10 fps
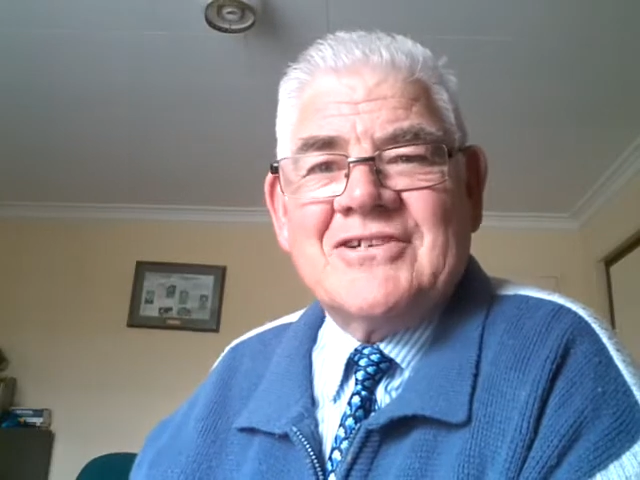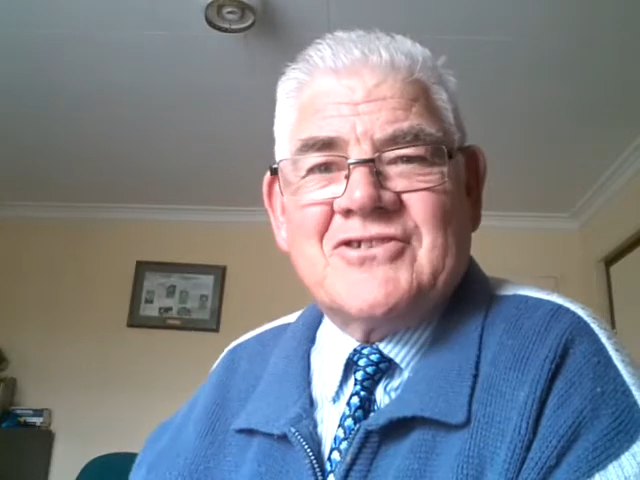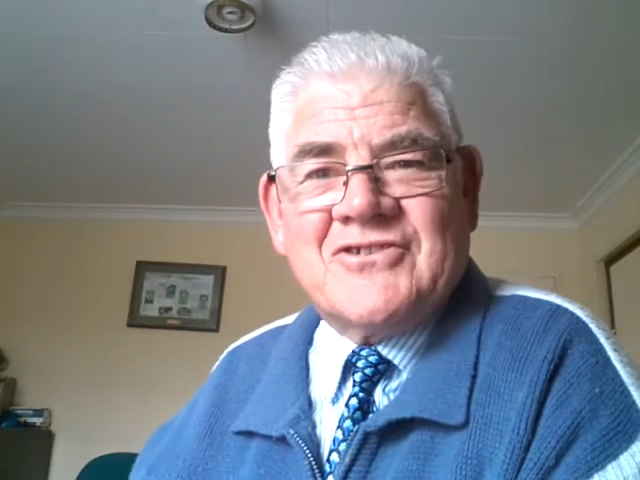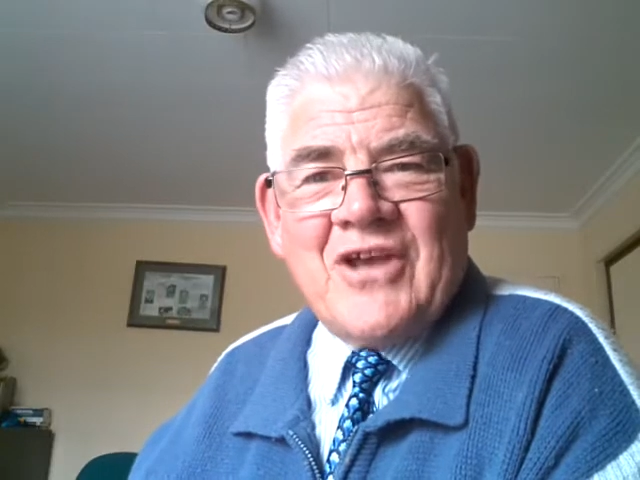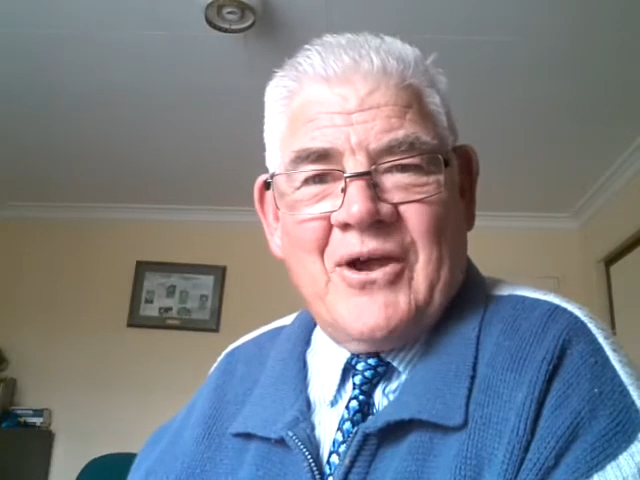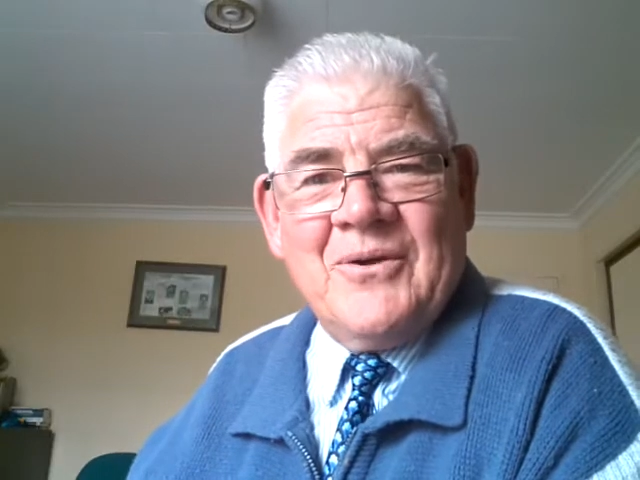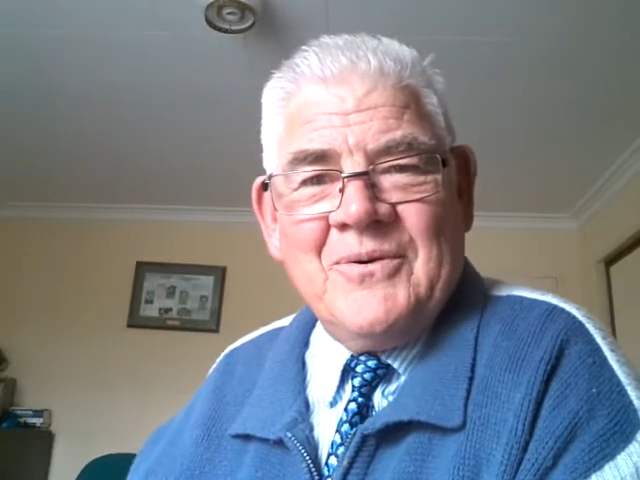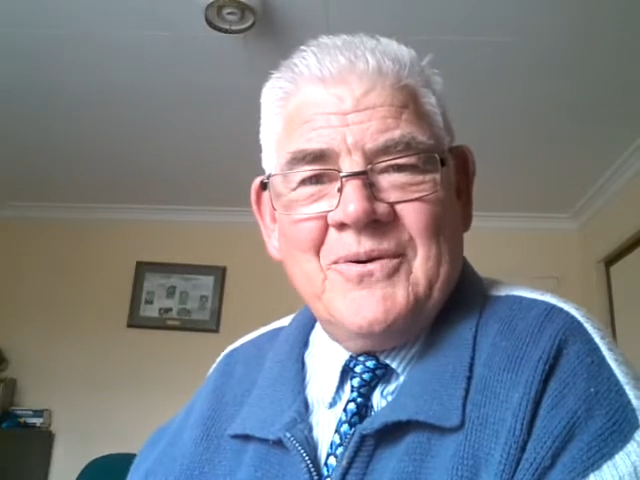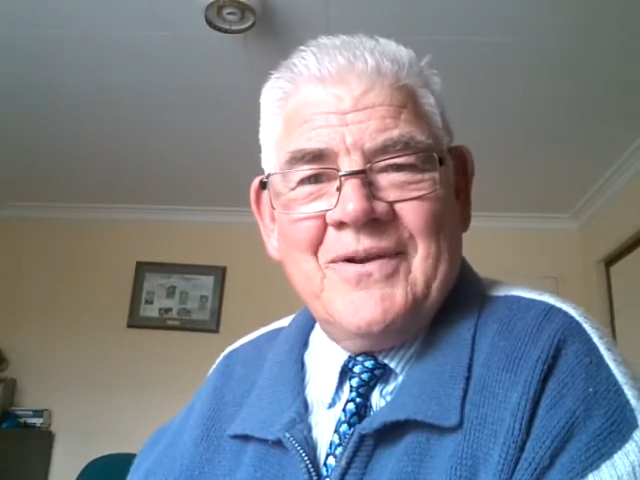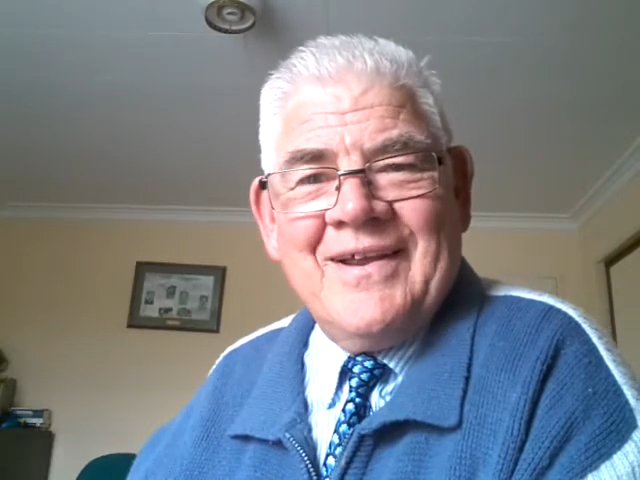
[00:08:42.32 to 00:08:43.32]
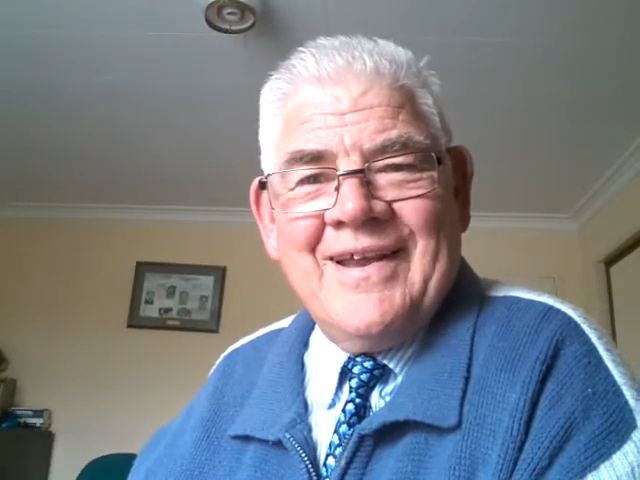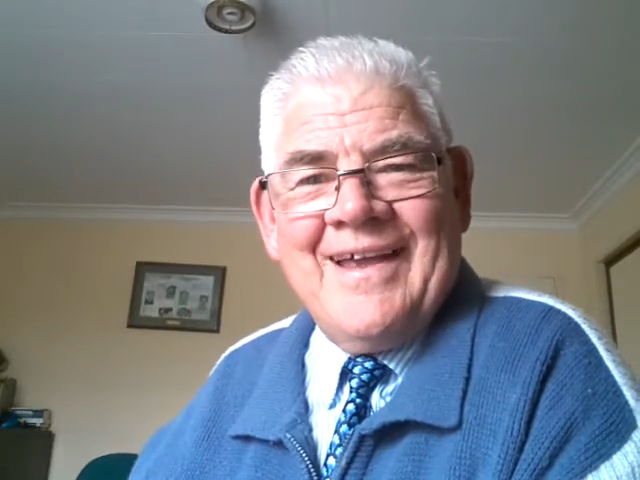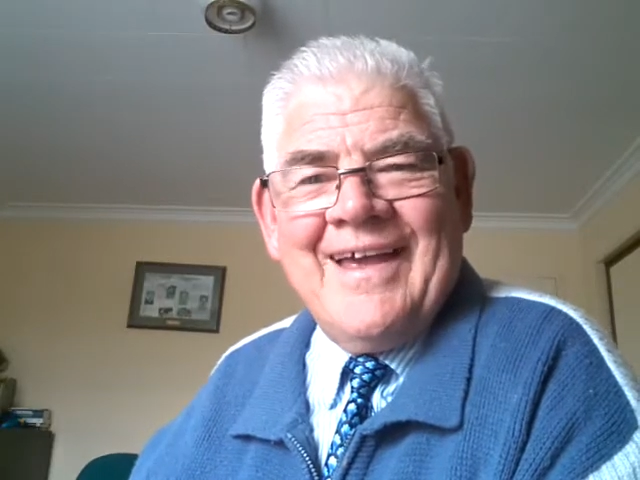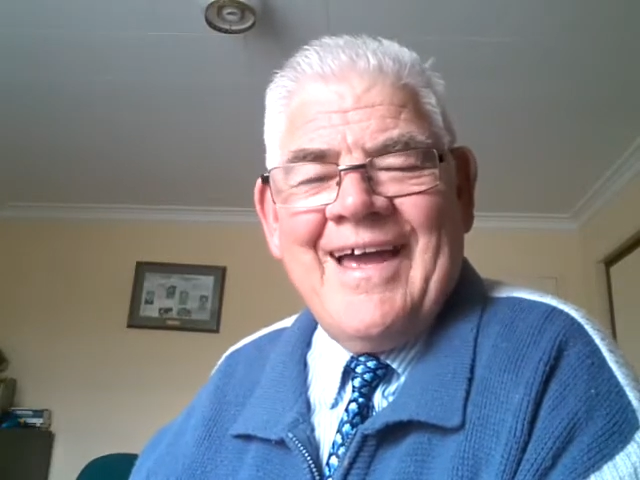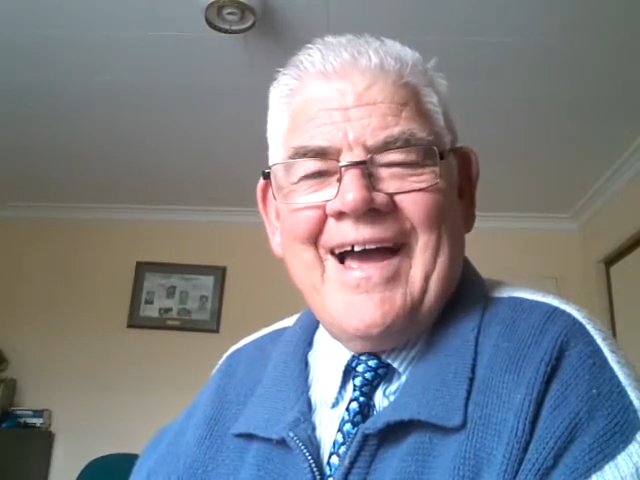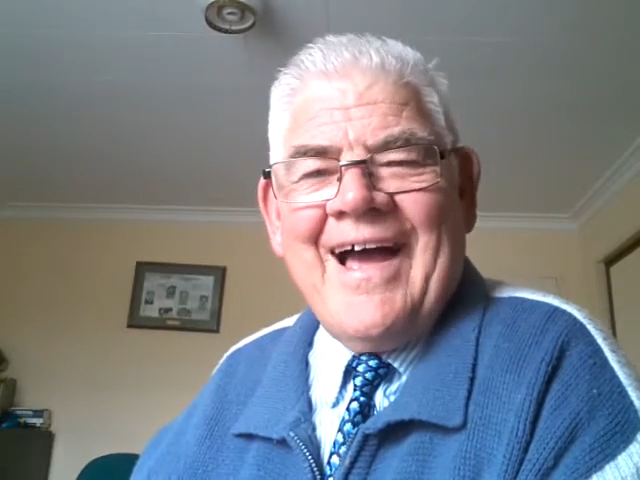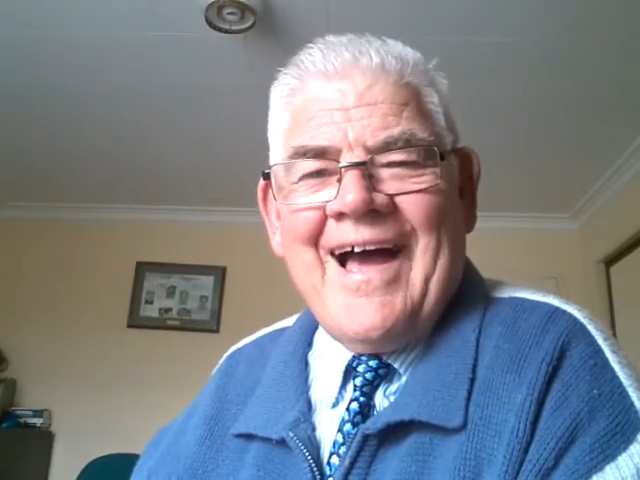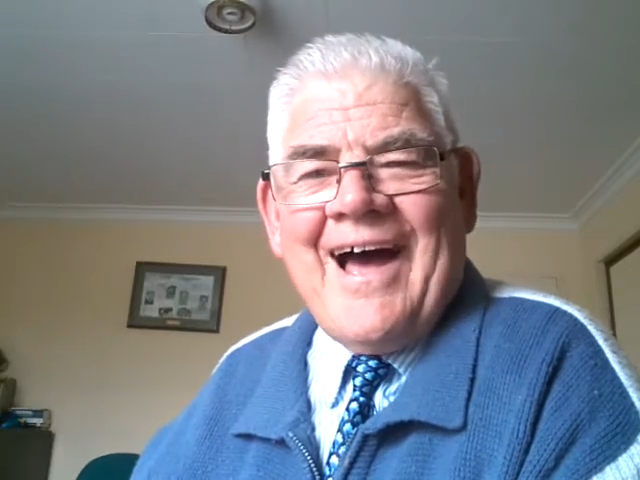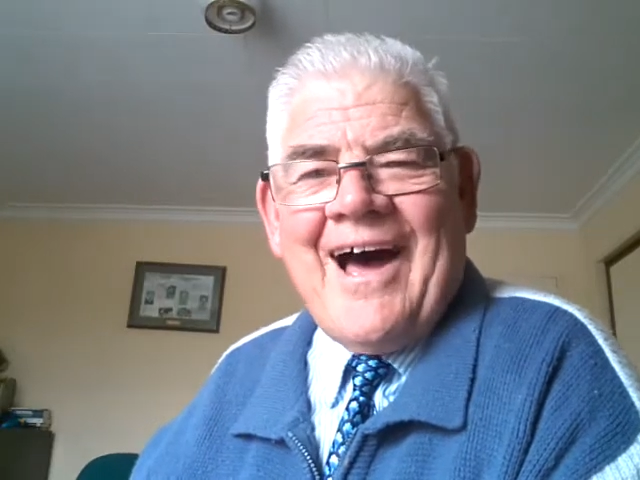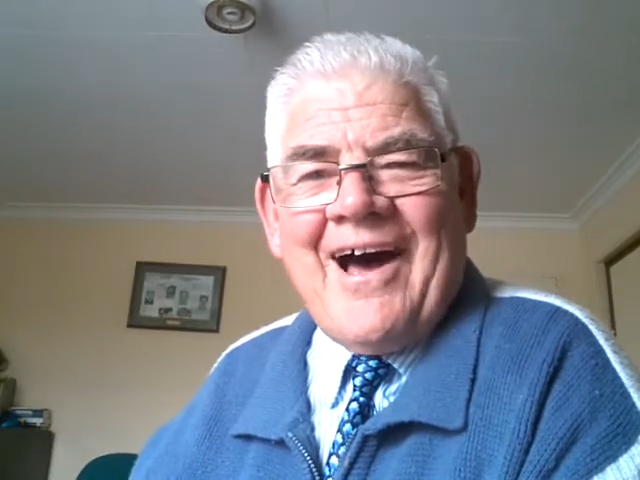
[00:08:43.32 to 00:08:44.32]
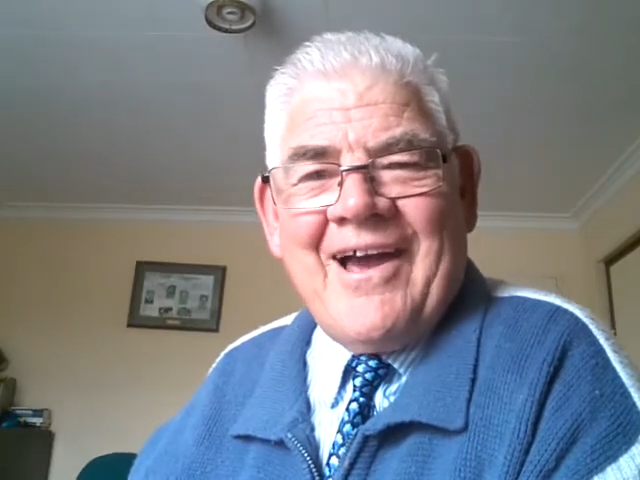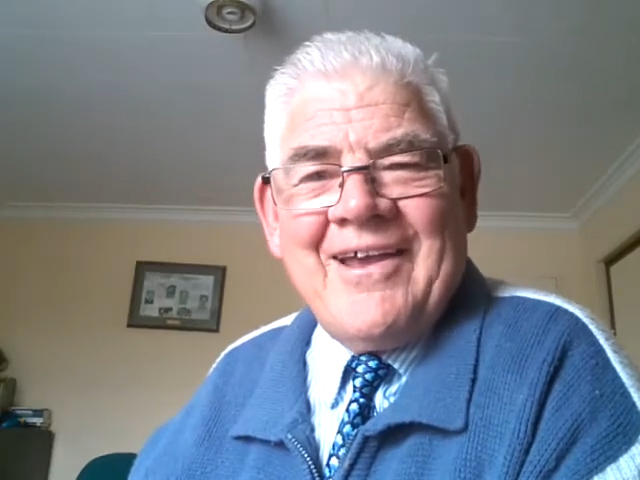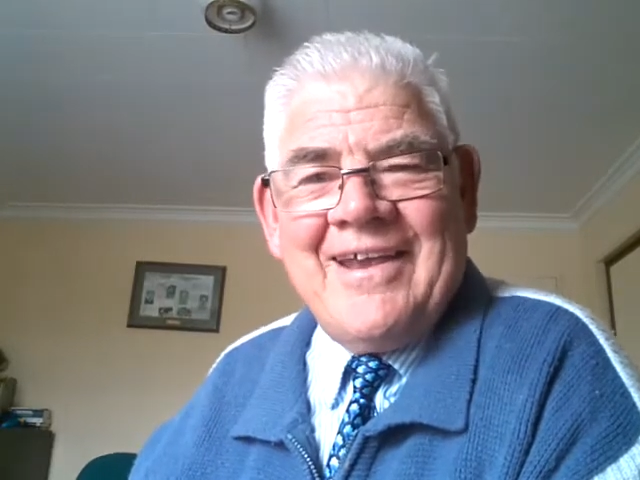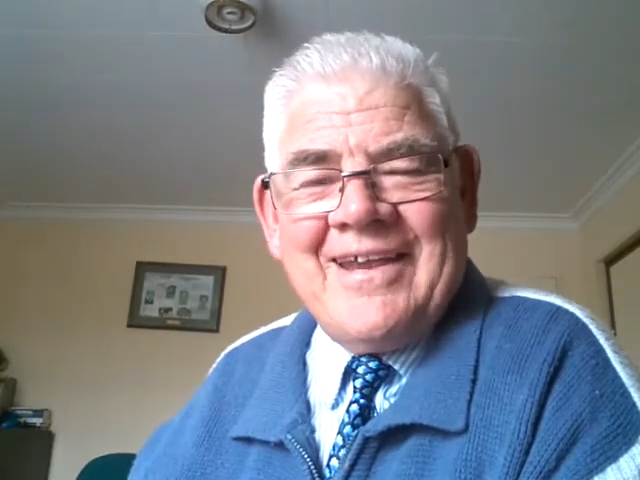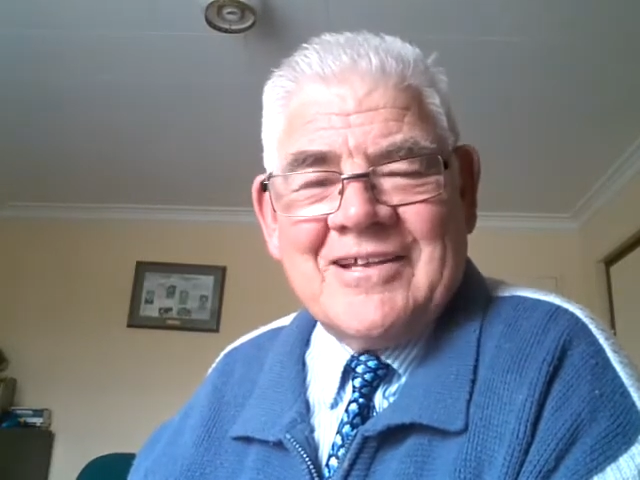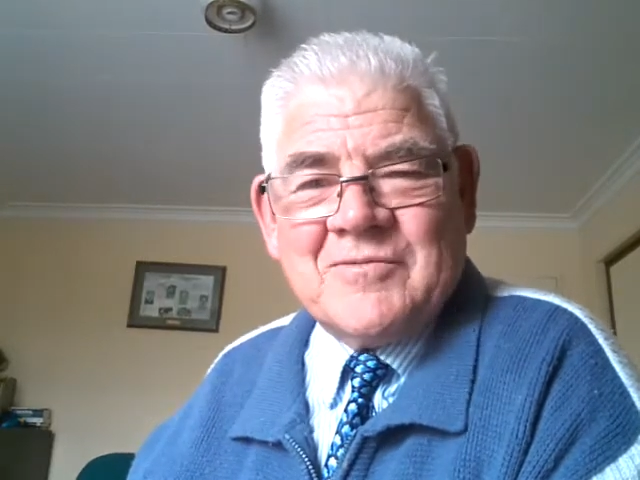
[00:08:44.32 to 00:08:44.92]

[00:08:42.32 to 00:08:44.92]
So I